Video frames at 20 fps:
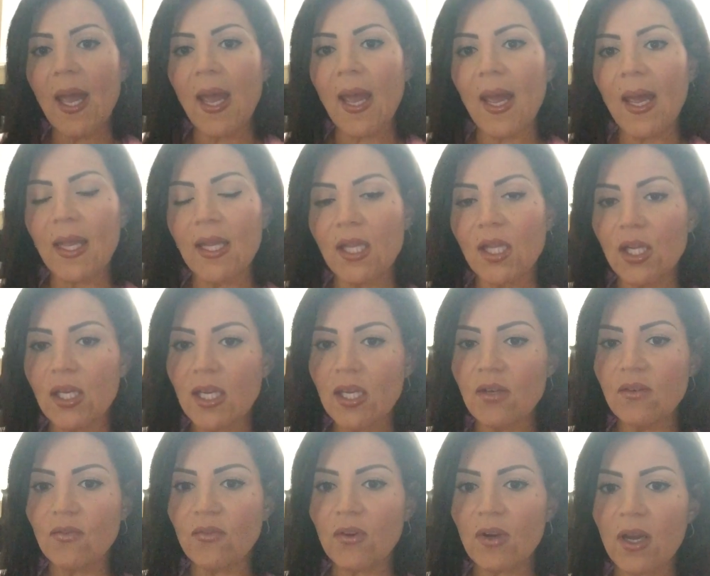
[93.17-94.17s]
and
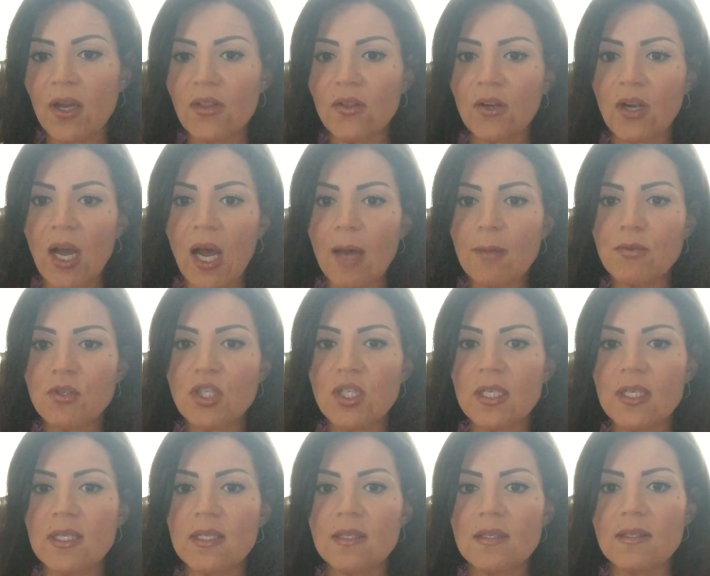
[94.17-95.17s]
looking for other
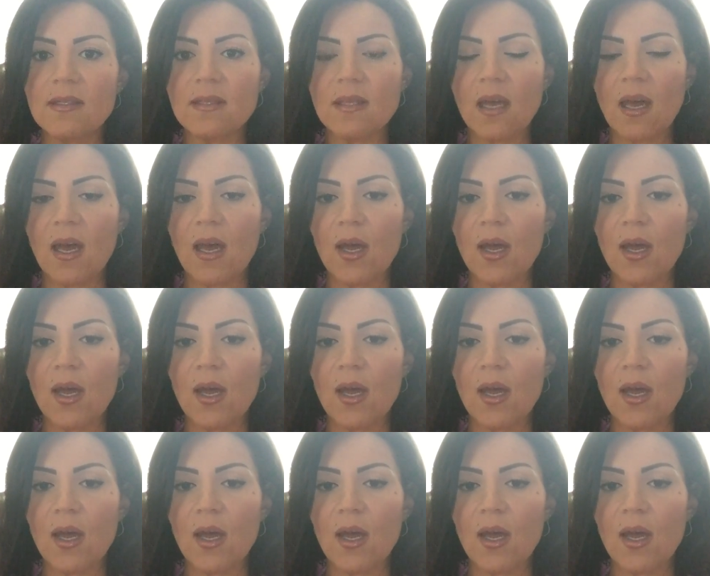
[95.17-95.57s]
options